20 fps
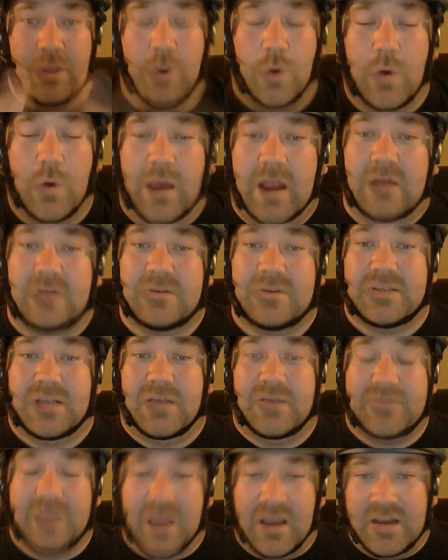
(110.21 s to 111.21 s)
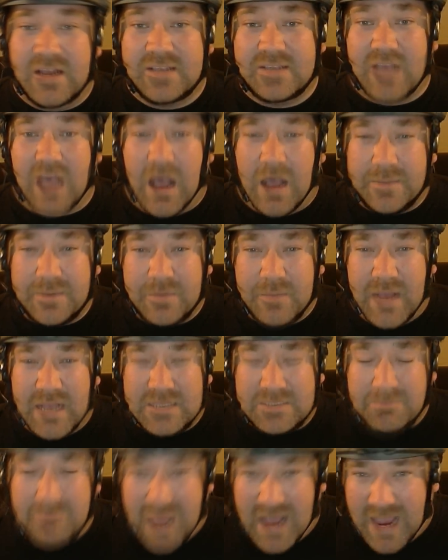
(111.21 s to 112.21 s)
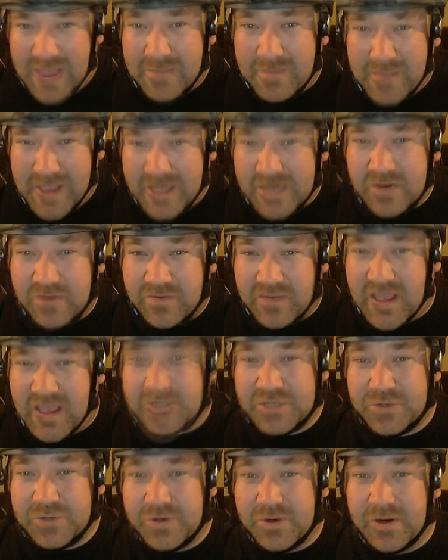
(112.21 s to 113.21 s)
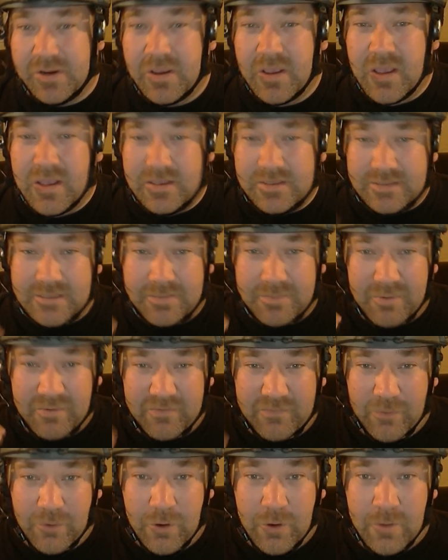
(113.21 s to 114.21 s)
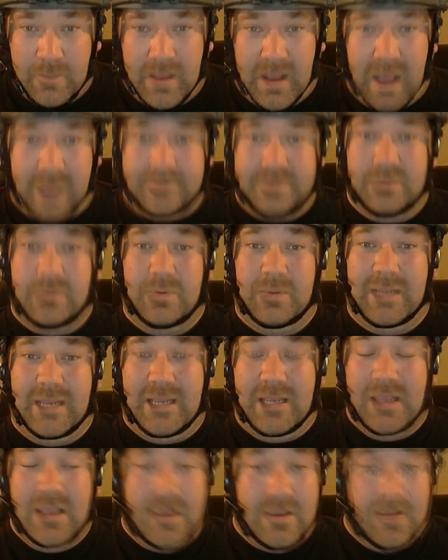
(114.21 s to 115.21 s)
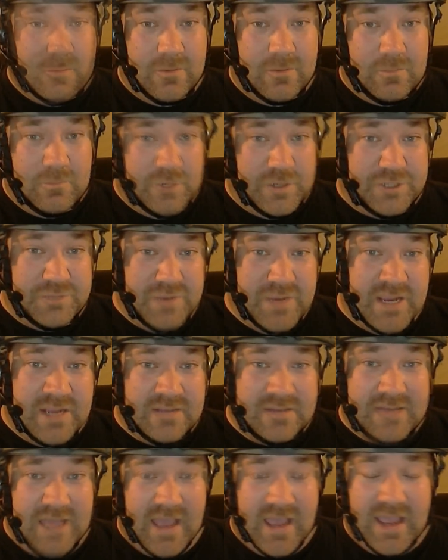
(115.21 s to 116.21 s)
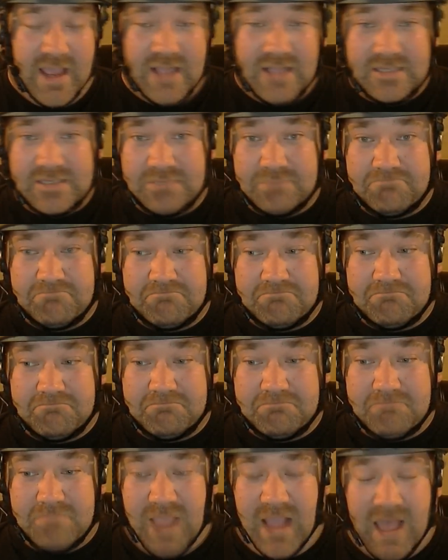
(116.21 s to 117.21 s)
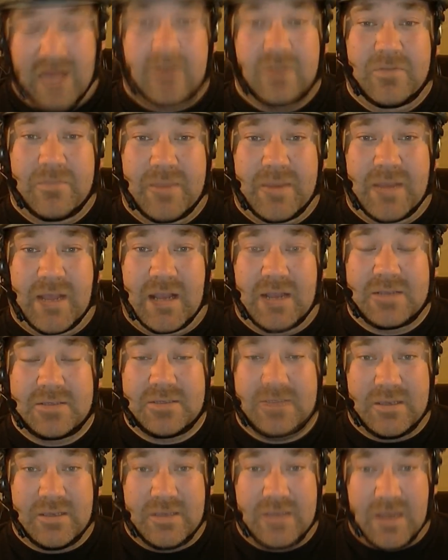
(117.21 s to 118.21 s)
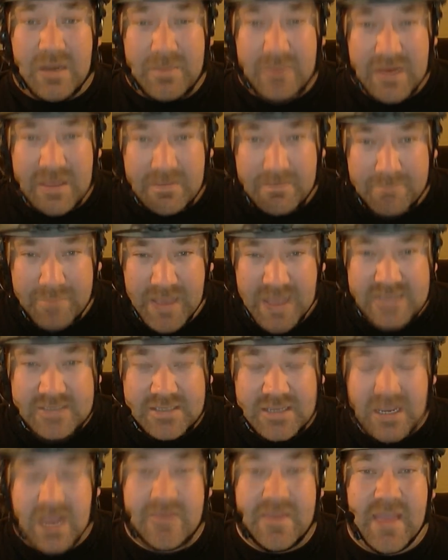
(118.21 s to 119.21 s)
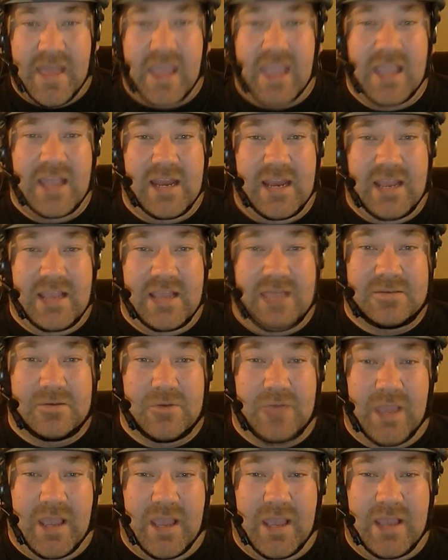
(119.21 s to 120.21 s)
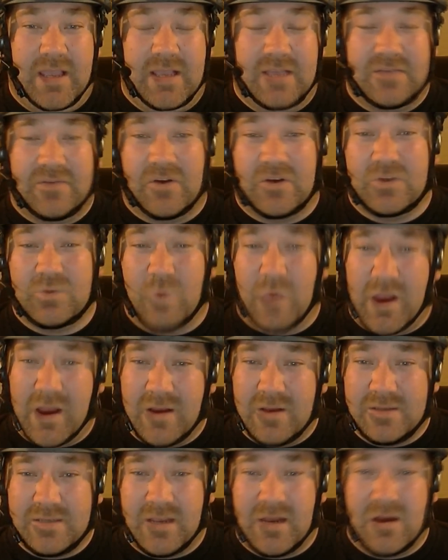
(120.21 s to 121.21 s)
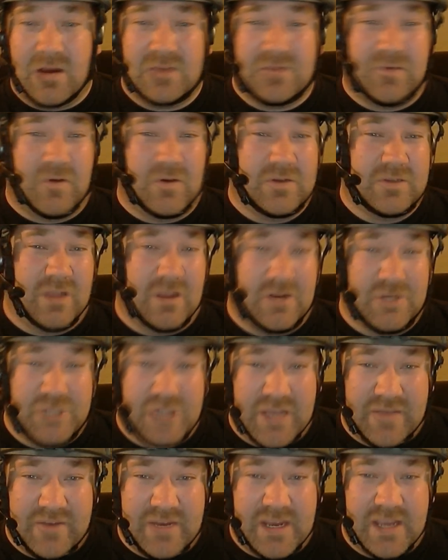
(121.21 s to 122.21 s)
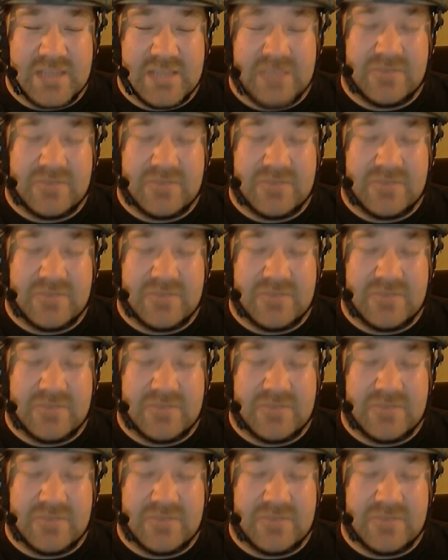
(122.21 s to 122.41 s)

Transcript: Your airsoft gun is optimized by the manufacturer to perform optimally, which means that it's out of the box gonna be the best gun that it is, okay? As far as wear and tear, as far as longevity, as